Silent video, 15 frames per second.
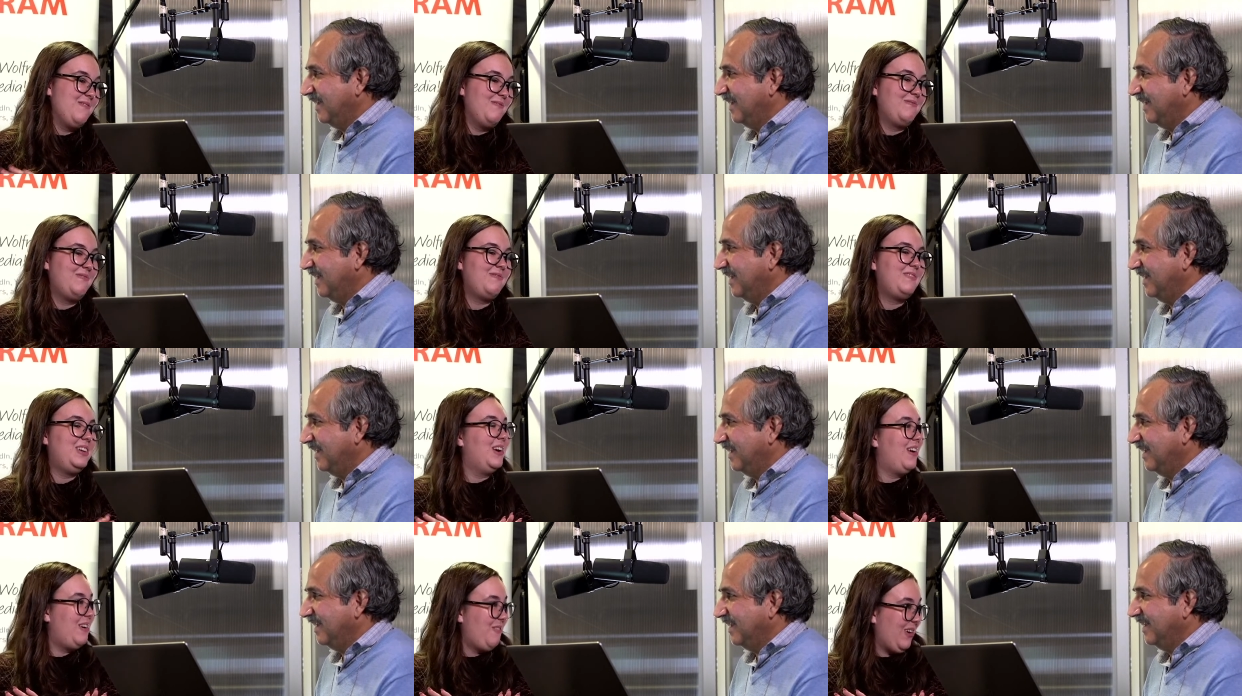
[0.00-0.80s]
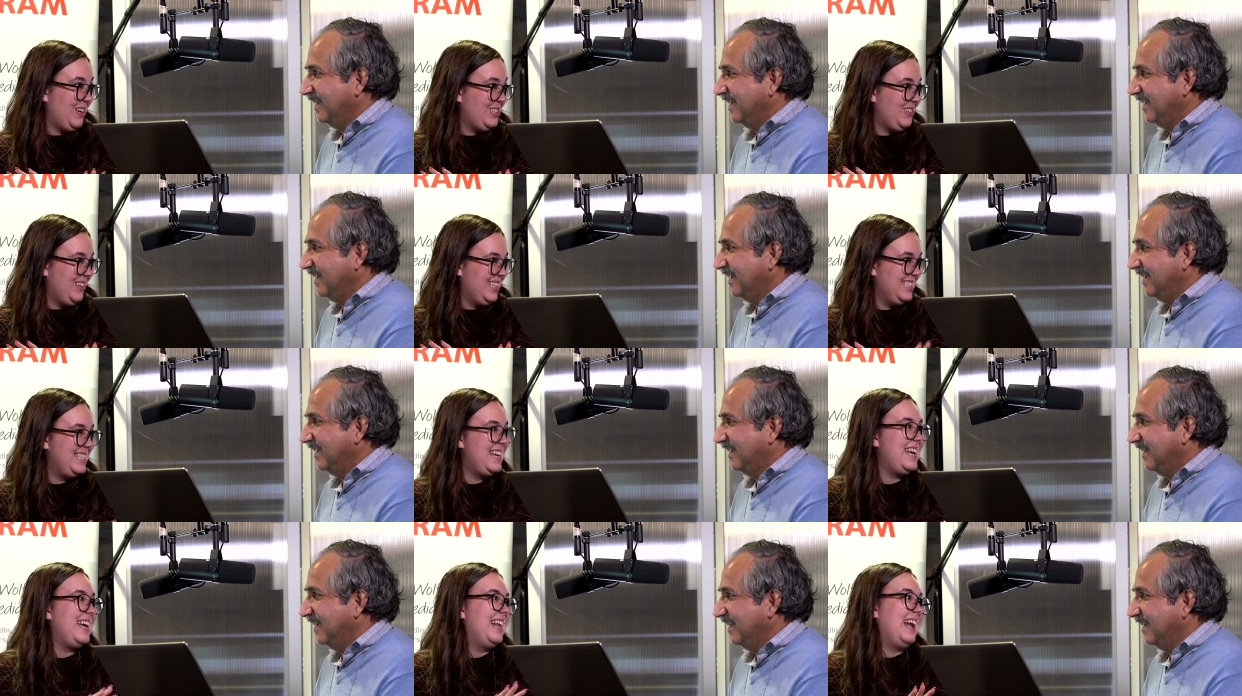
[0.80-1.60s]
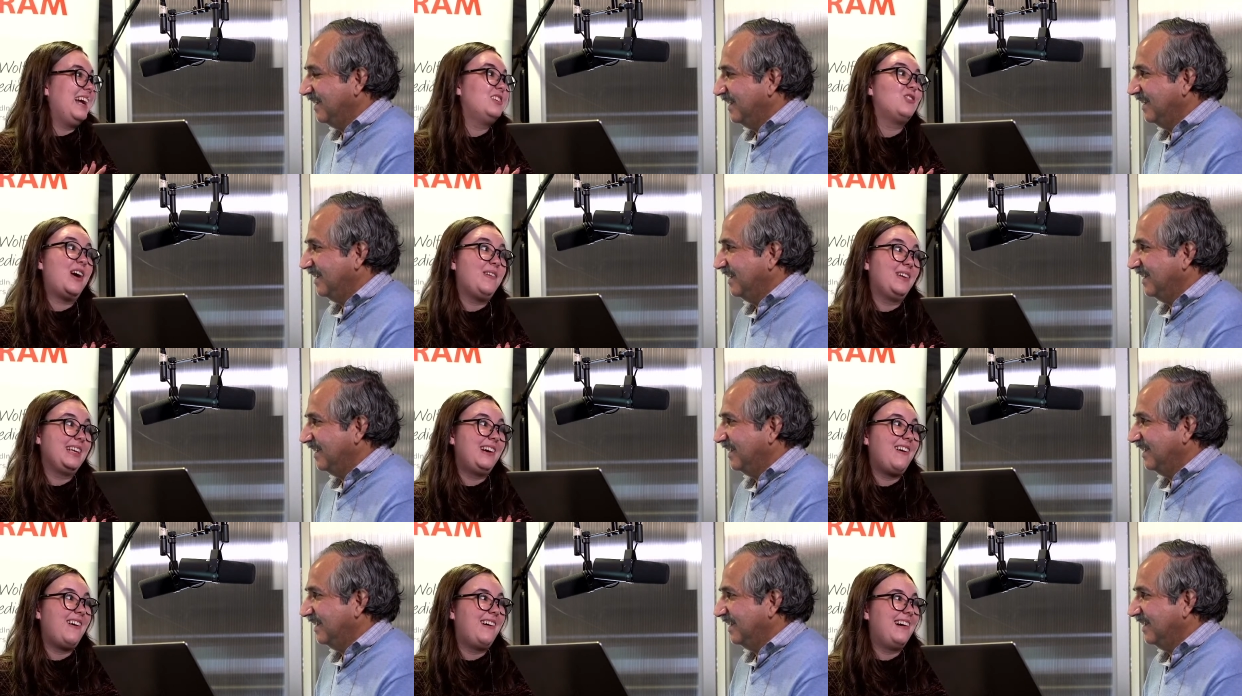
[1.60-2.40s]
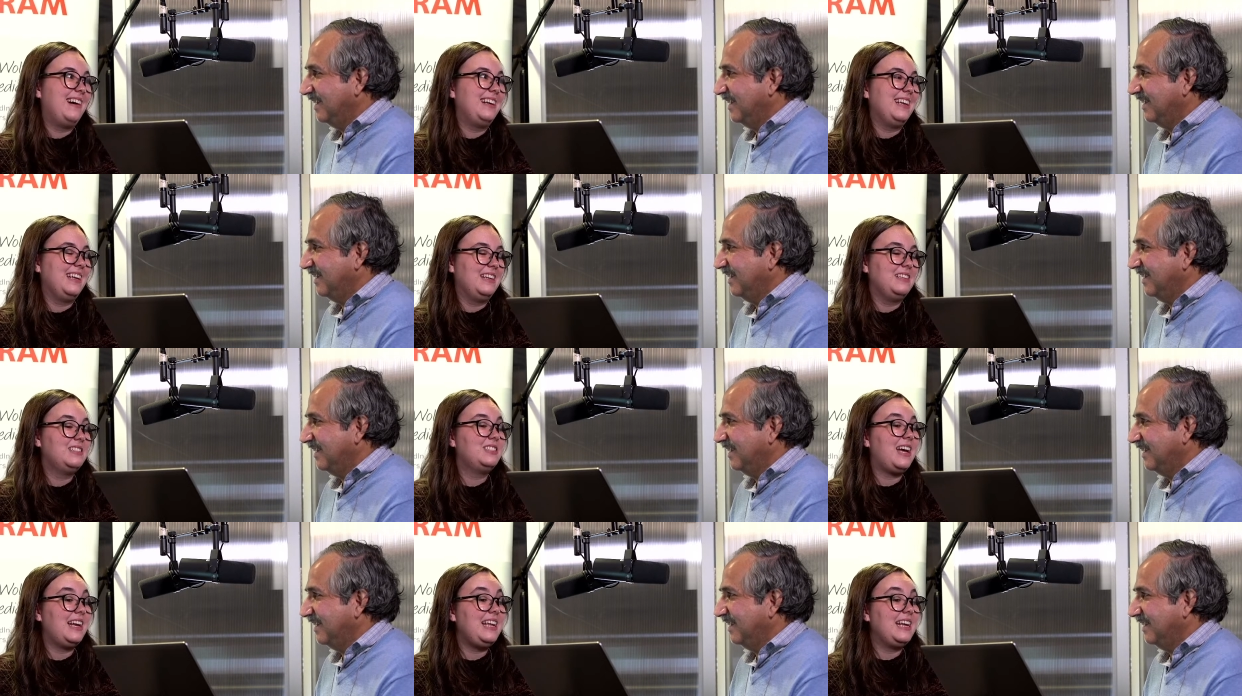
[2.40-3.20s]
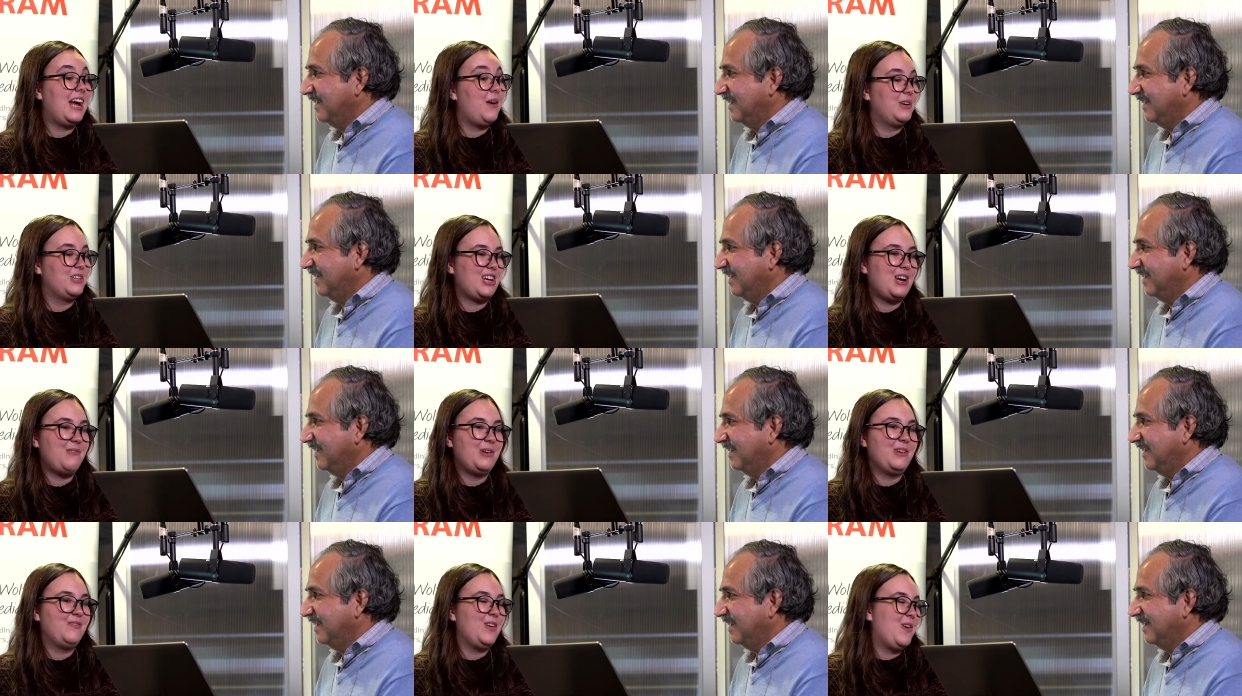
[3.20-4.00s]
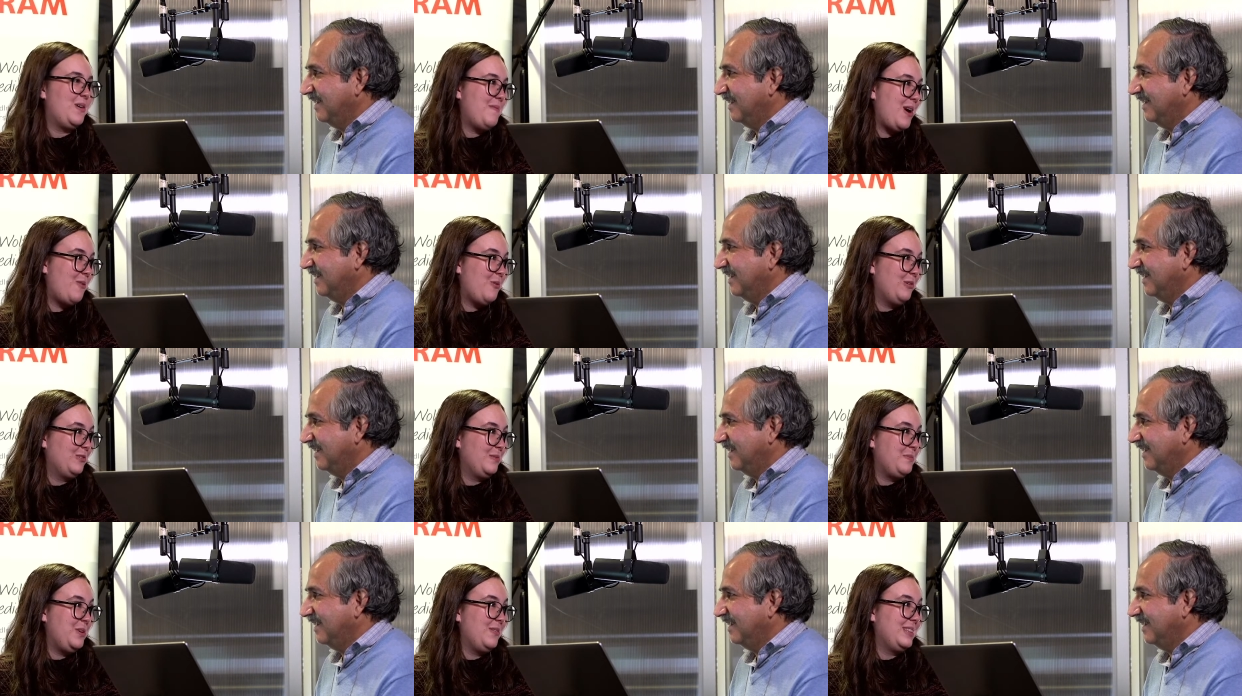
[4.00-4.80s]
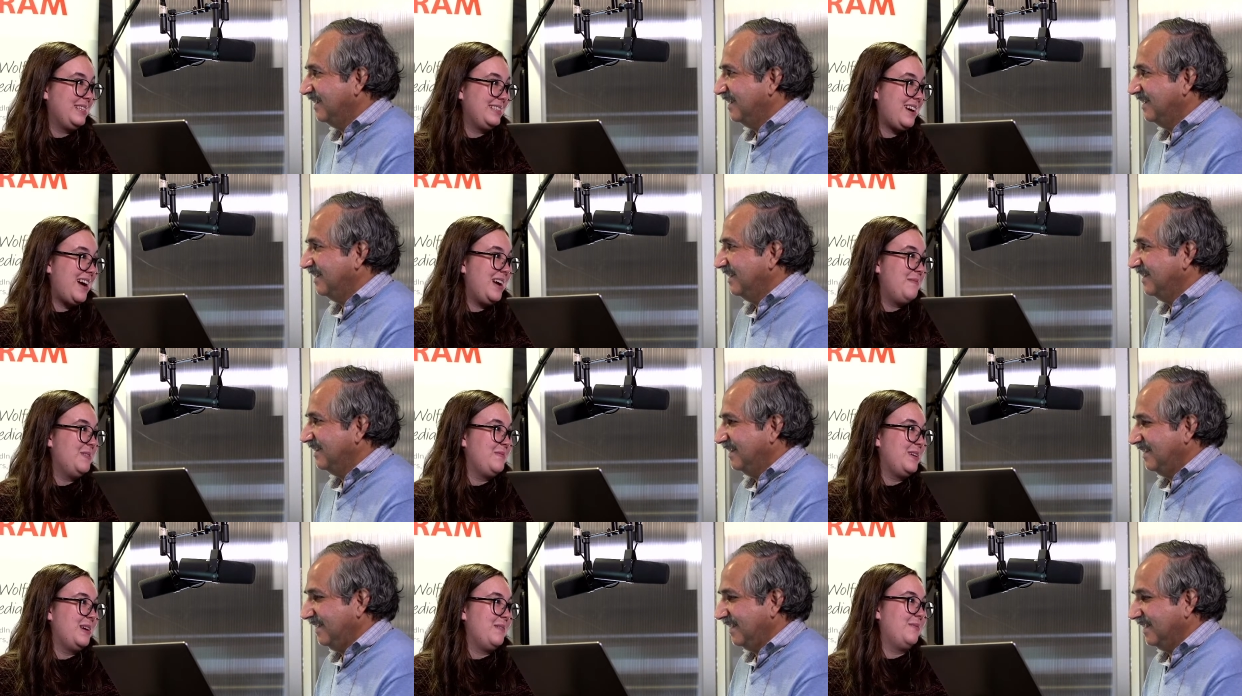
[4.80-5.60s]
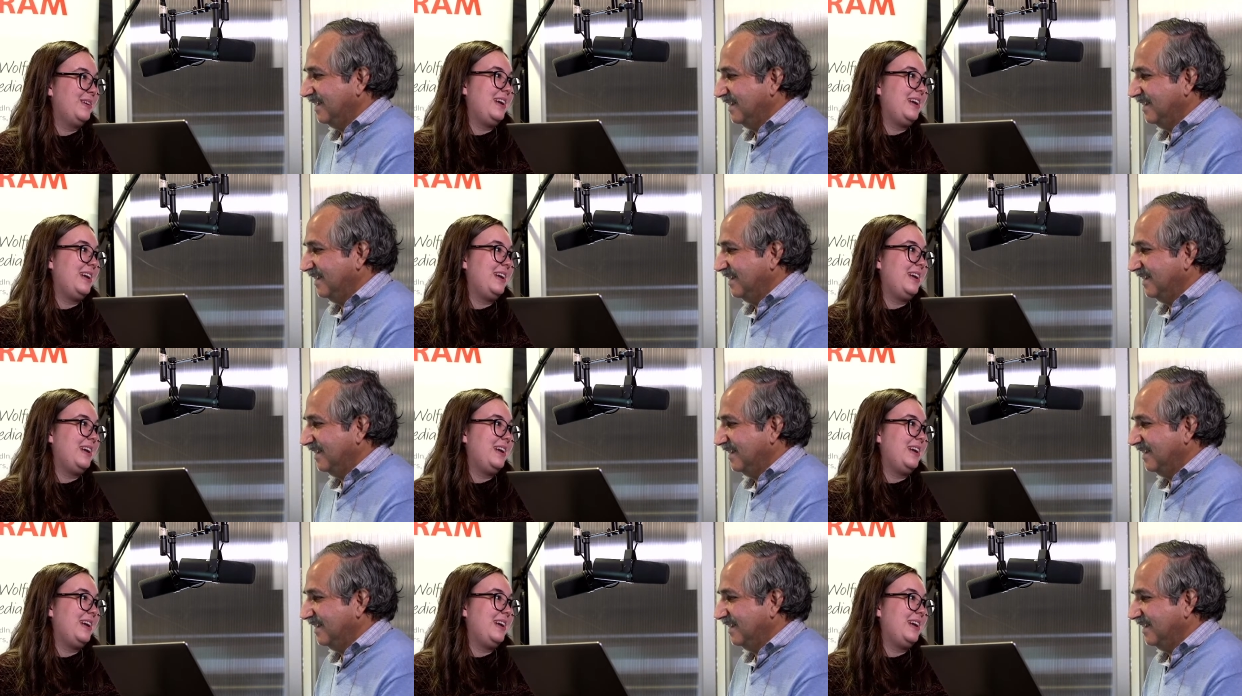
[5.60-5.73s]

Speaker 1: am, you know, I worked towards it and I tried really hard and studied. I wish I would have known about Wolfram U at the time to be able yeah.